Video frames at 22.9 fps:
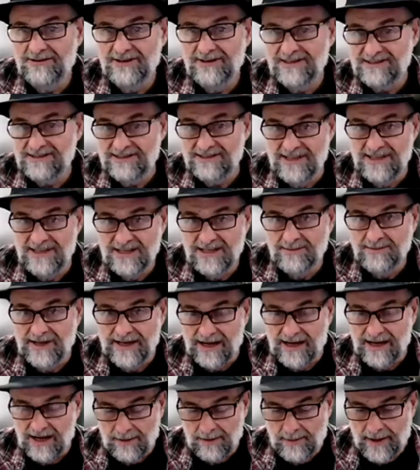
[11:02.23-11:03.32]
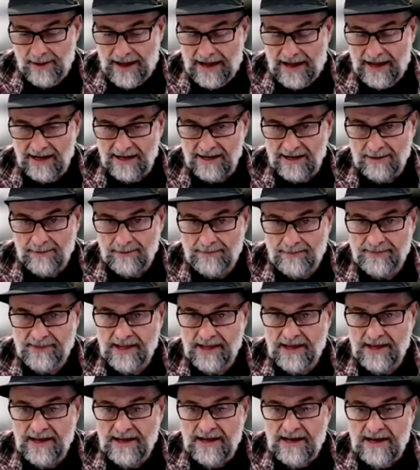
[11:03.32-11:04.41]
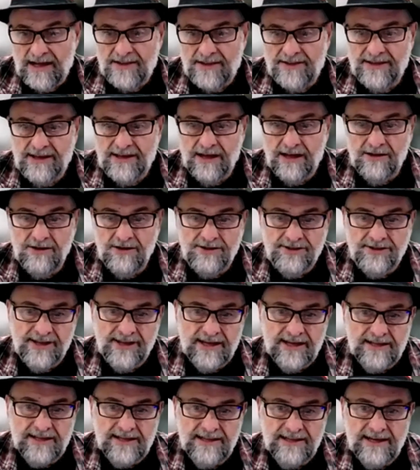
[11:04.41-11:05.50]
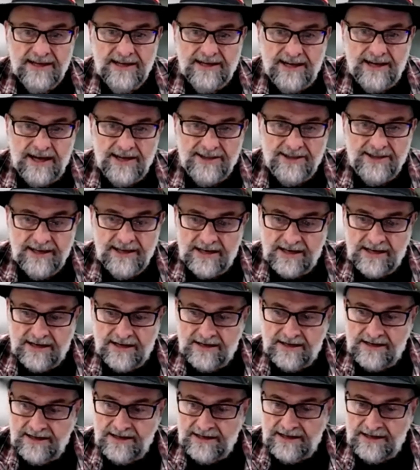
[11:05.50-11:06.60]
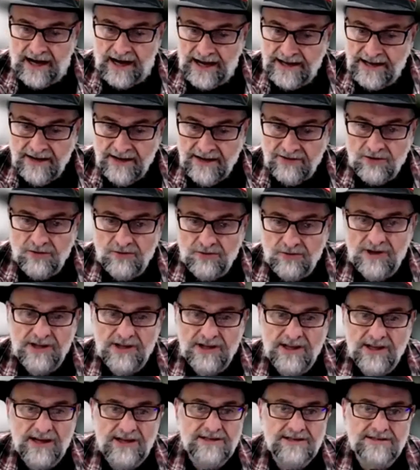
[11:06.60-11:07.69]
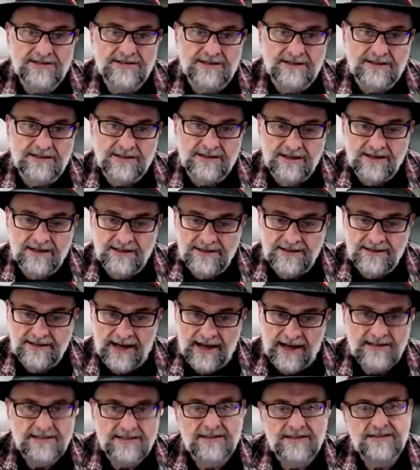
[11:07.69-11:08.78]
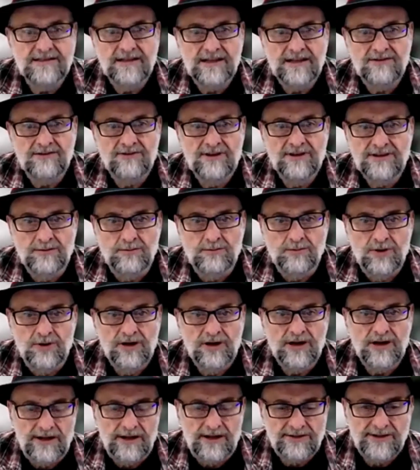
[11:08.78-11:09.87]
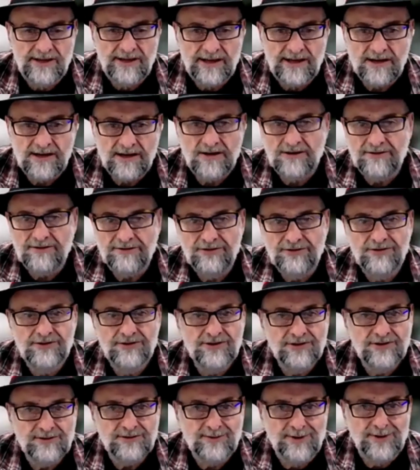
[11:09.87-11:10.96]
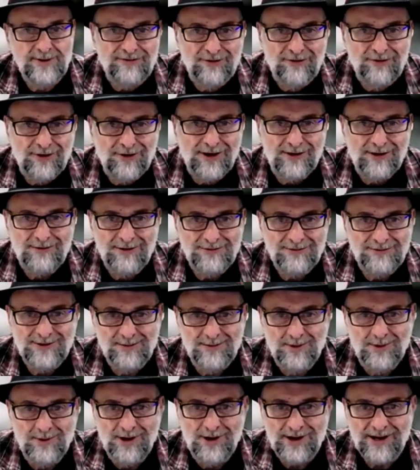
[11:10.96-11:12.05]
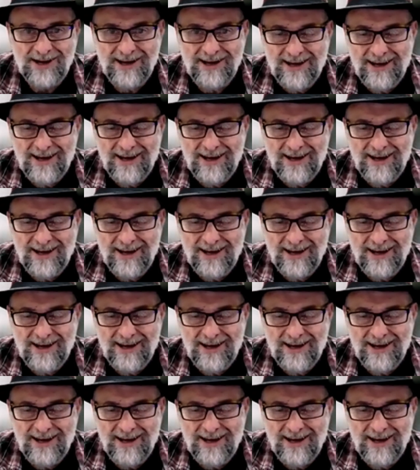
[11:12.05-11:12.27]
it doesn't need to be cut back. The other thing that I think I never realized, and actually until I read the book, I think, or a few years before I wrote the book,